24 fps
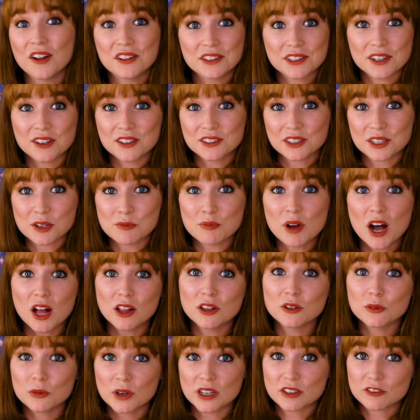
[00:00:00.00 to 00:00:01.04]
All in all, the
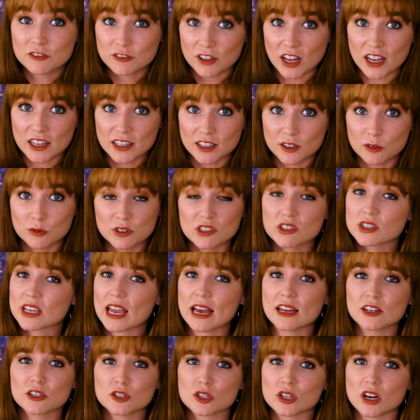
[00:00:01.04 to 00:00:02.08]
Apollo 1 fire was
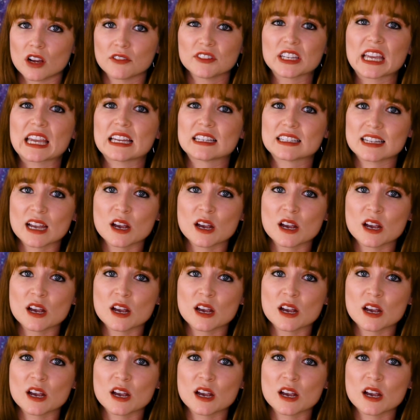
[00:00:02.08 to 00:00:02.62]
catastrophic and